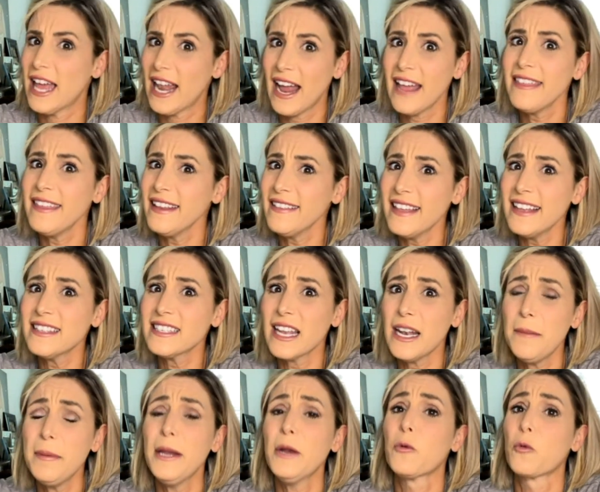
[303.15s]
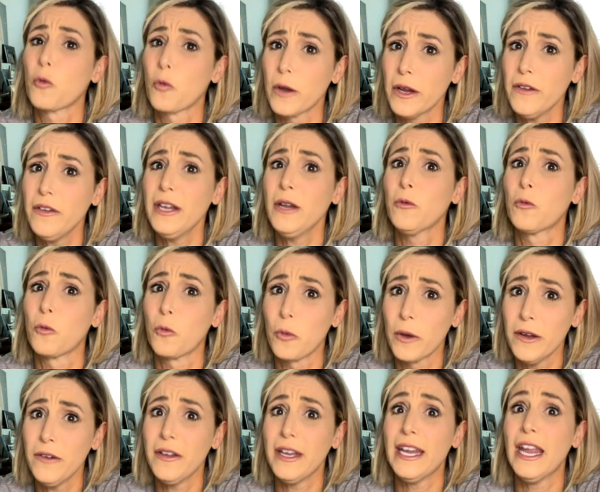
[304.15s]
And I think that's going to be really,
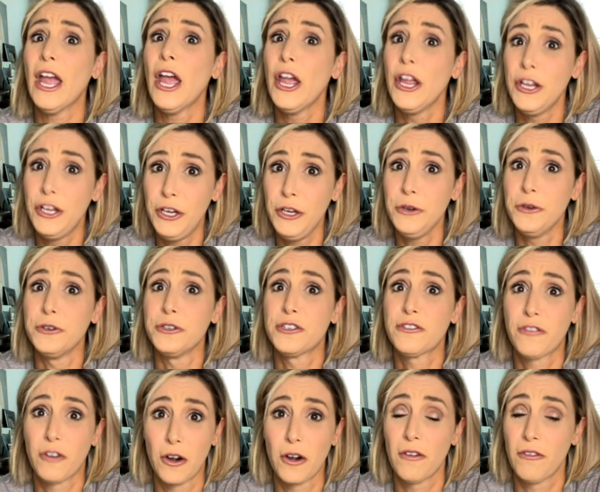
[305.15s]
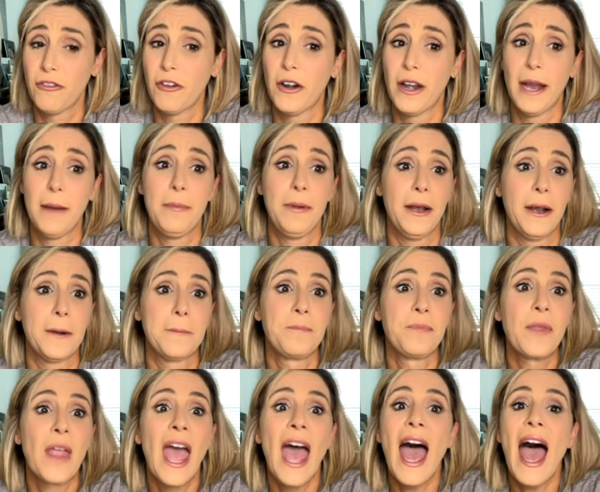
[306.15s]
really huge for Napier.
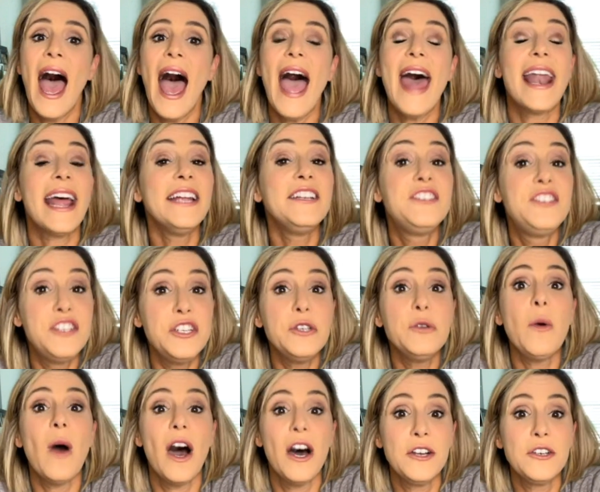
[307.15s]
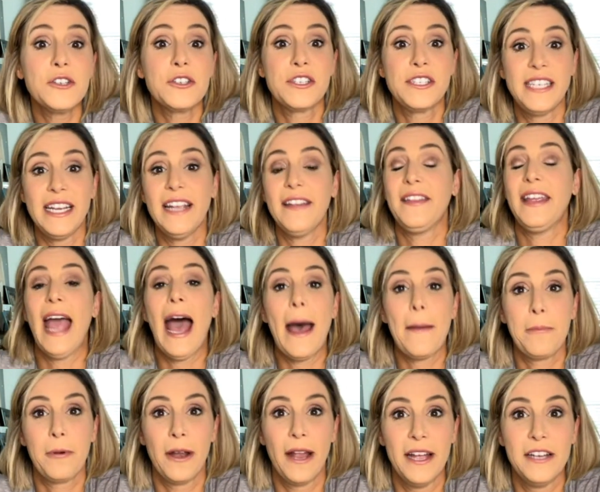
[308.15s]
And I do understand the
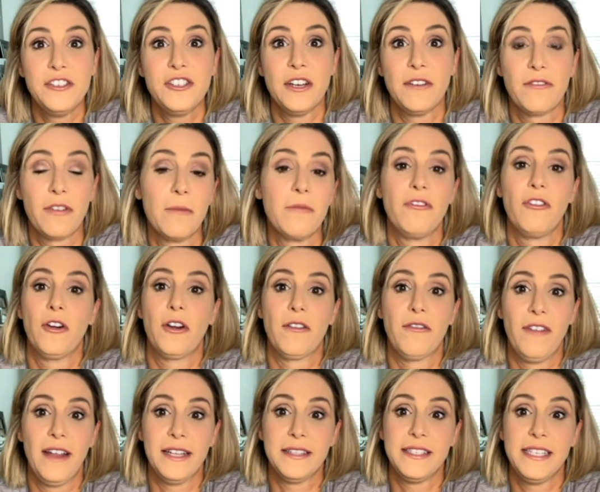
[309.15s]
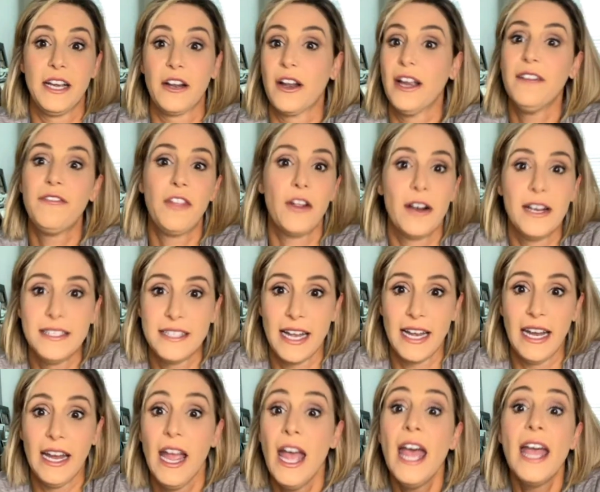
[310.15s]
apprehension from Florida fans here, if there is
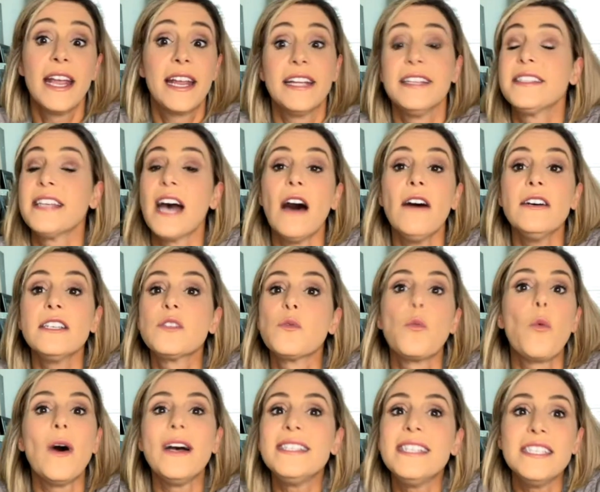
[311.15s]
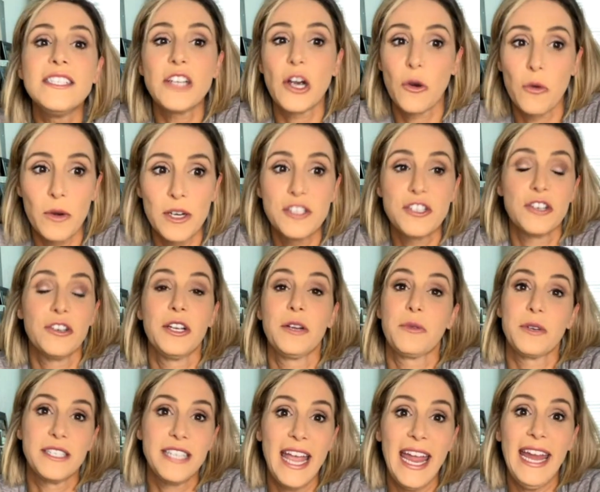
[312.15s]
any. Gonzalez wasn't originally
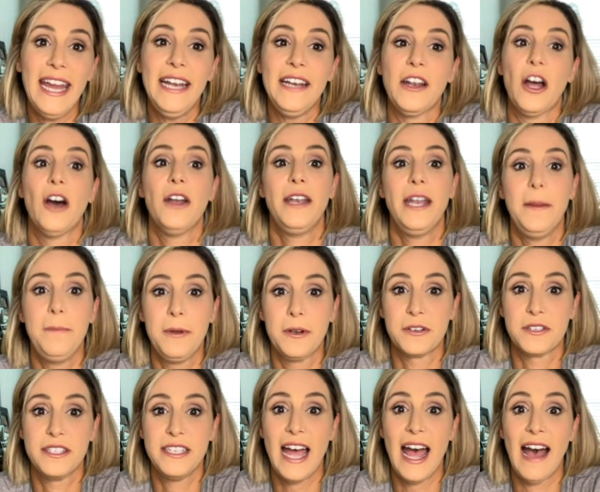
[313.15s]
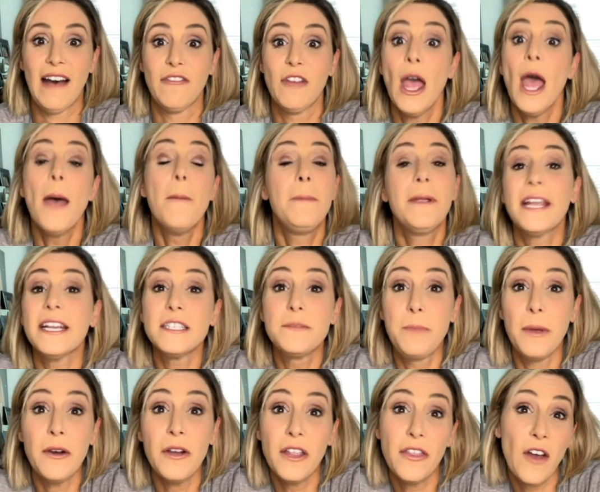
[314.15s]
retained on Napier's staff because
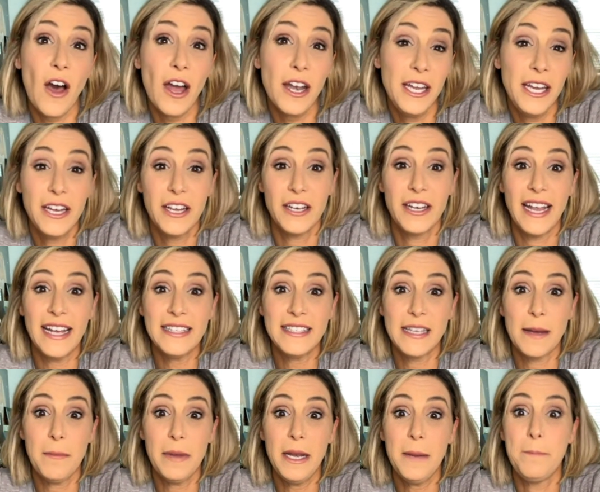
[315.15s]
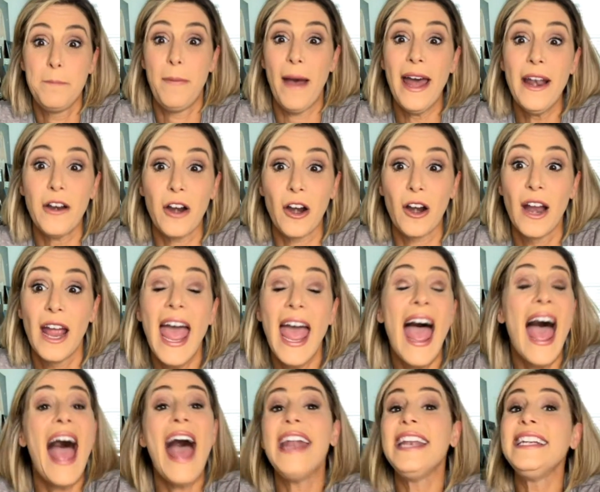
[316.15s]
Billy thought he could get somebody better.
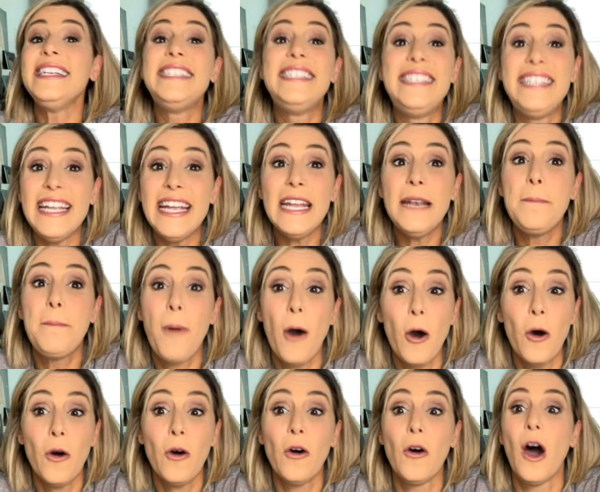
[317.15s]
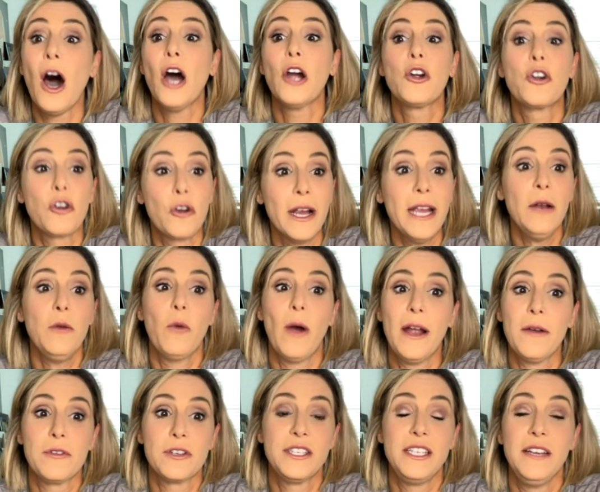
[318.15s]
And he did pull a great
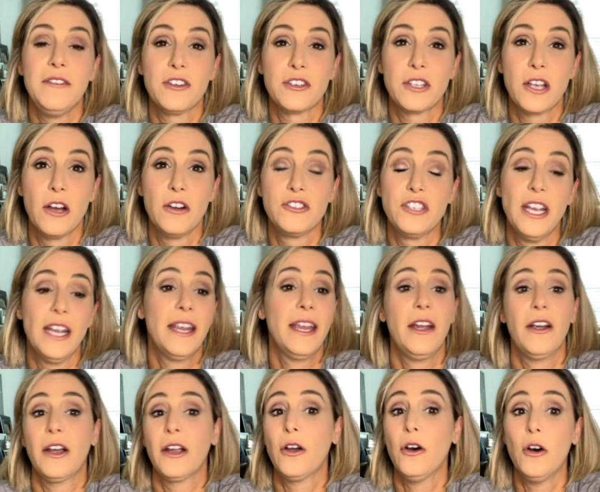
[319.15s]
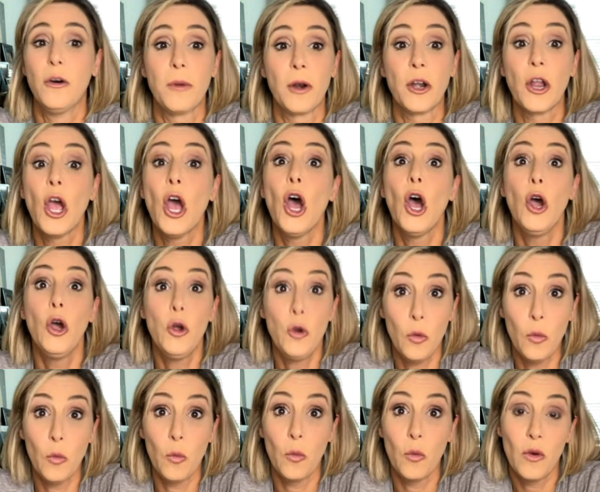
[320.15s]
wide receivers coach in Kerry Colbert,
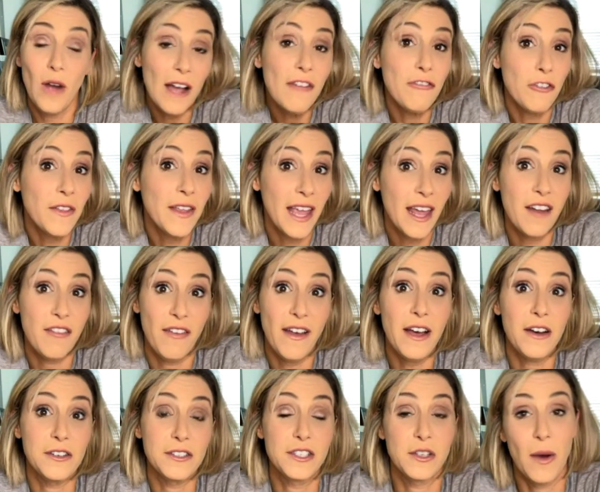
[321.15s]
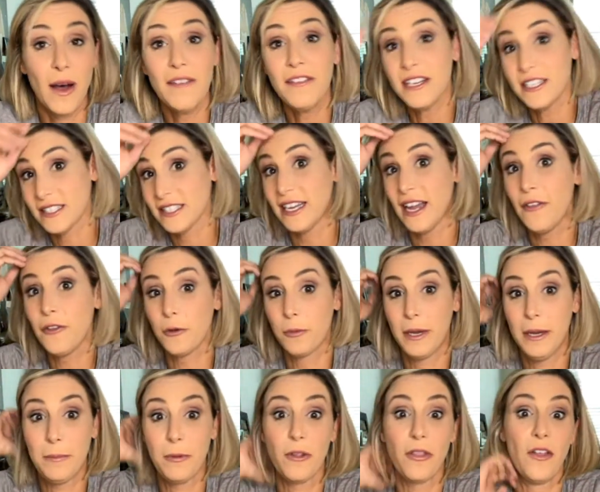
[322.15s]
who left for the NFL. So obviously other
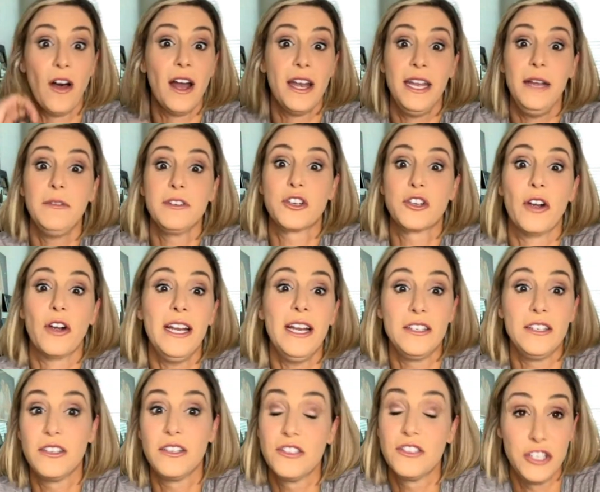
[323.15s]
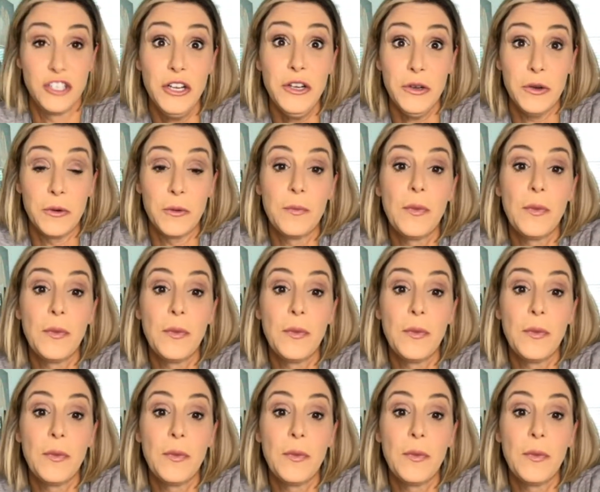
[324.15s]
people thought he was great too.